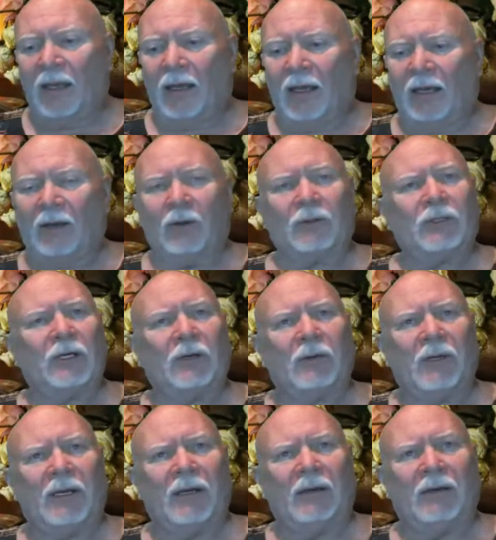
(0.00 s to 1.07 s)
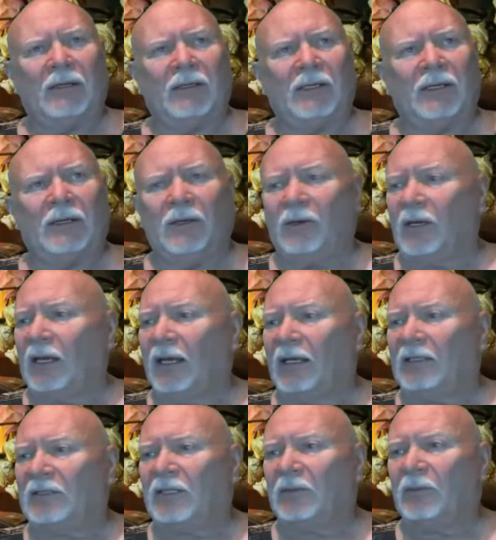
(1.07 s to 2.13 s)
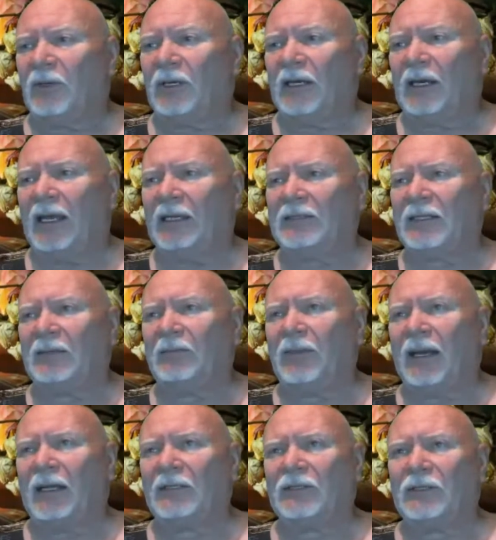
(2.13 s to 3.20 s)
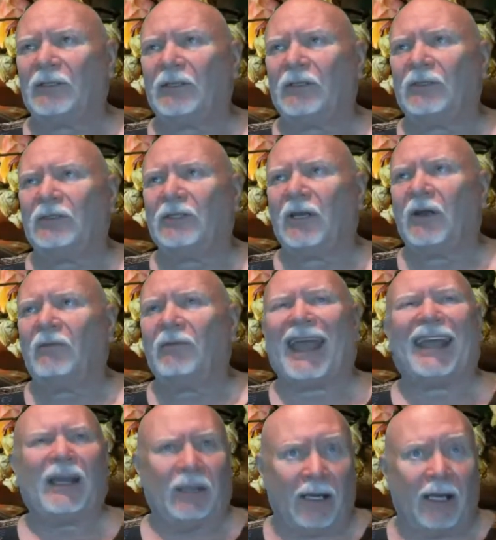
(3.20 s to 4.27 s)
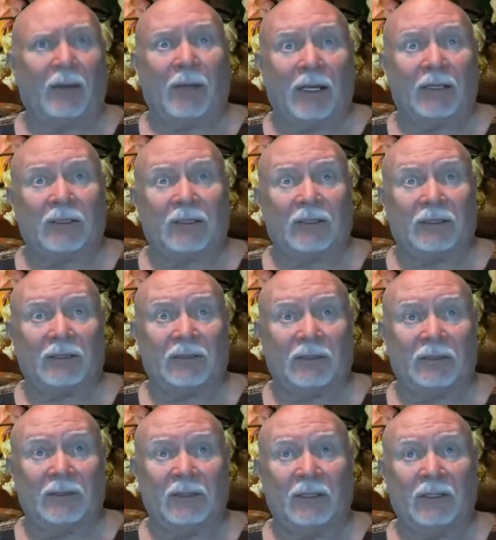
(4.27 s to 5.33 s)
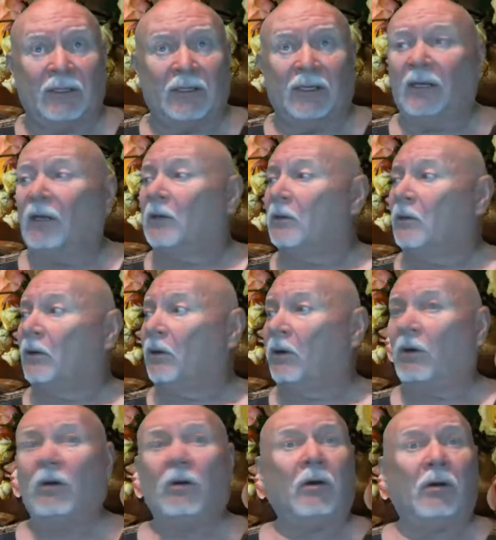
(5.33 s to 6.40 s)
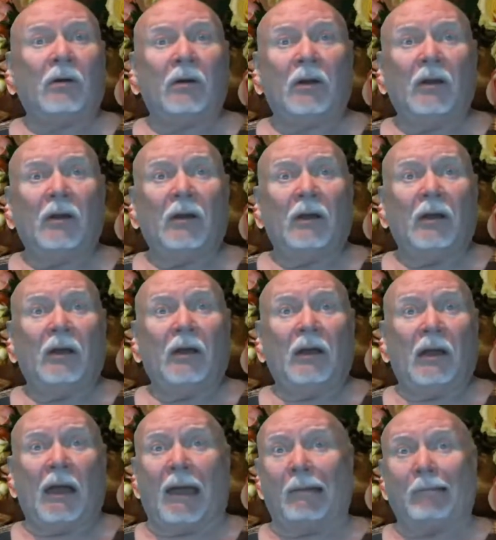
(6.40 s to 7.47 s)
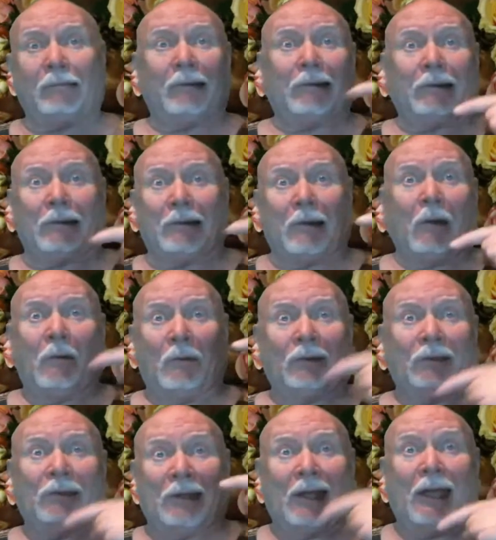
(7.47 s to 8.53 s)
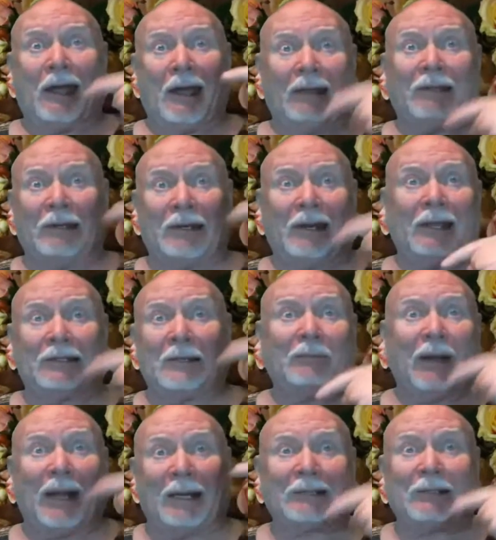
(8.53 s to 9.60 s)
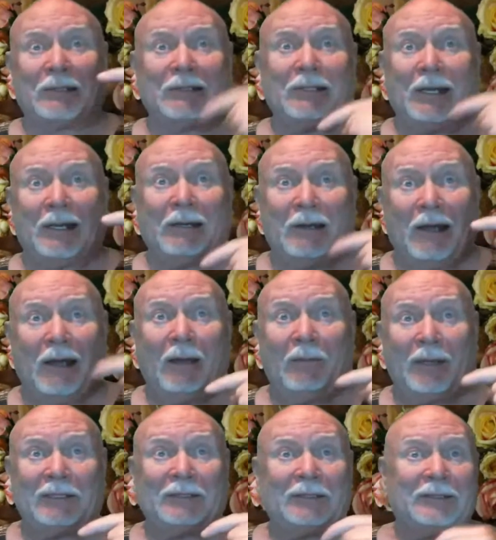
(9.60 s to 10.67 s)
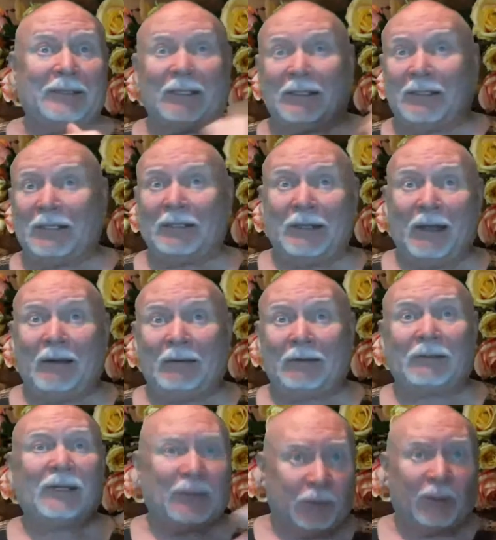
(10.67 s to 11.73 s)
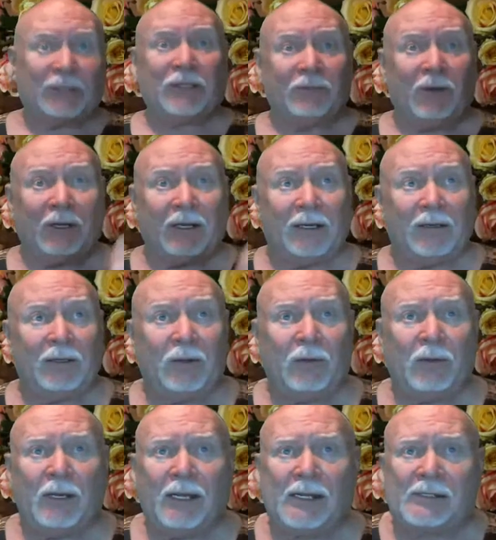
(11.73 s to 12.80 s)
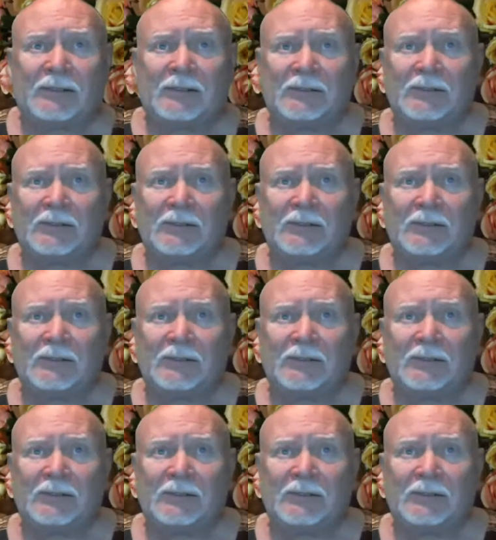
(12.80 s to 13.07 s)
and you're going to turn around and then you're going to ask someone that has a bachelor's of economics. Oh, I'm going to go with a guy that has a bachelor's in economics instead of the doctor. That's what you're fucking doing.